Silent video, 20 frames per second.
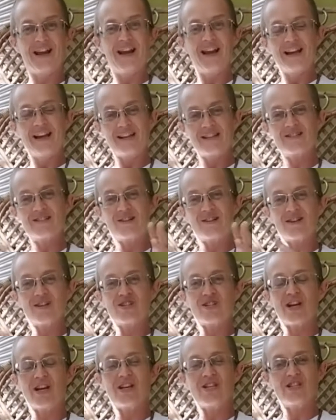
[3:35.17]
it started
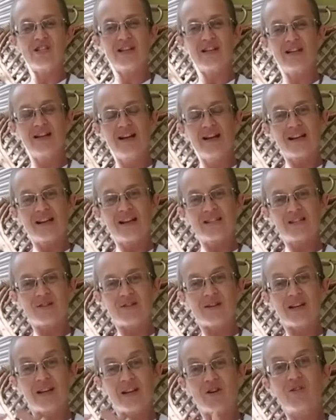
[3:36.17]
changing it. So
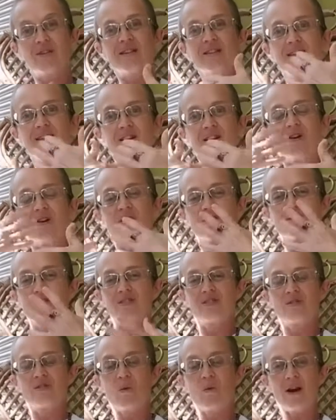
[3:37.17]
increasing
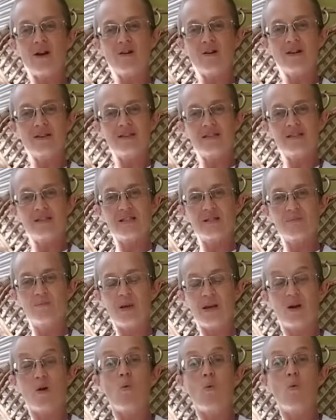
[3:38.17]
conscious awareness is
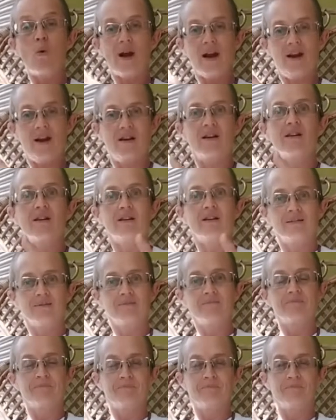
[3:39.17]
being aware,
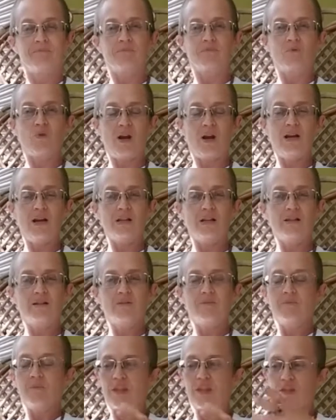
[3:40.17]
right?
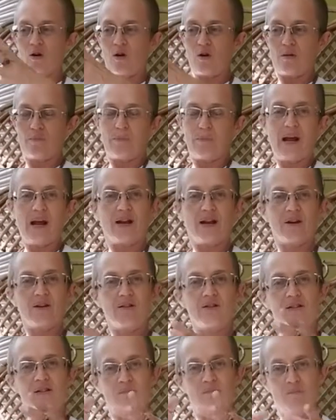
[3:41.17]
Thought
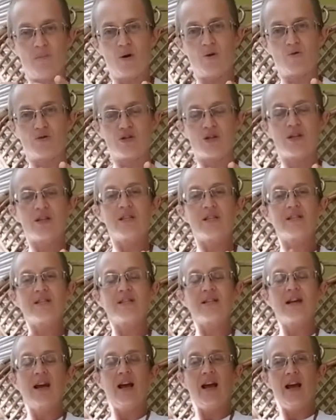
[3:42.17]
patterns, emotions,
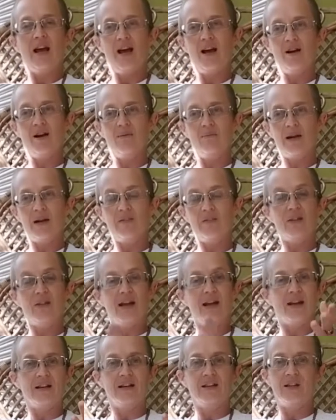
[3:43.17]
and
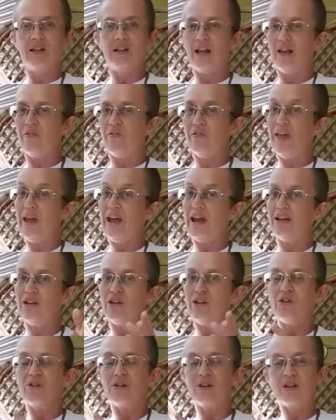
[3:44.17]
then
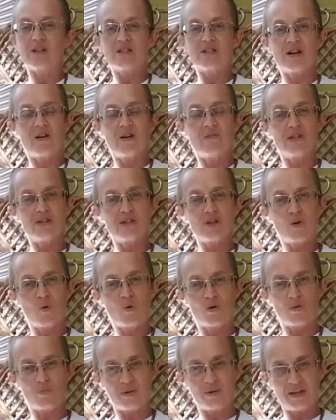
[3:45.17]
you can dive into
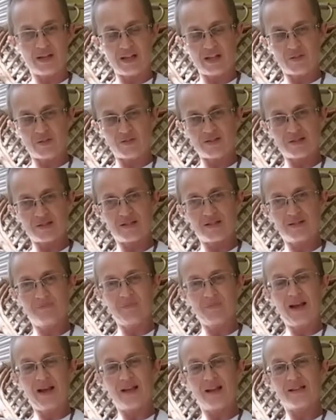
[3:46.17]
core beliefs.
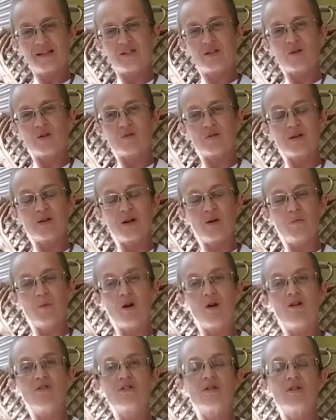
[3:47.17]
So we
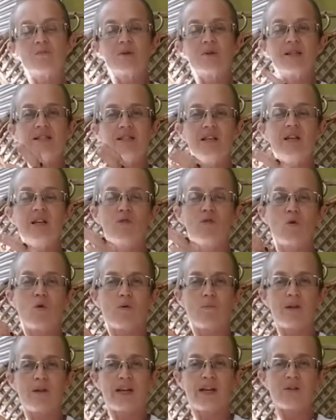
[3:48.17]
often receive core
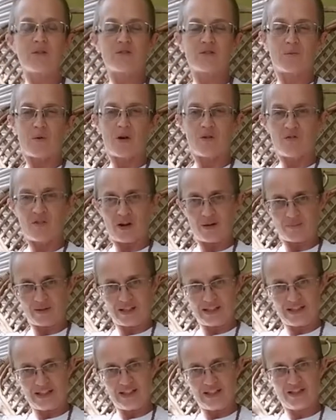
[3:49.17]
beliefs from our
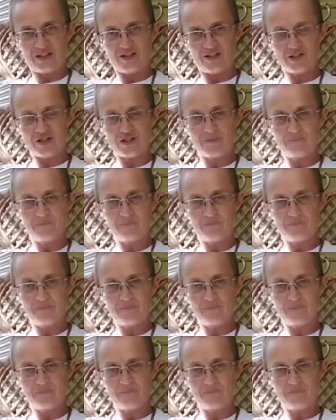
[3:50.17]
family lineage.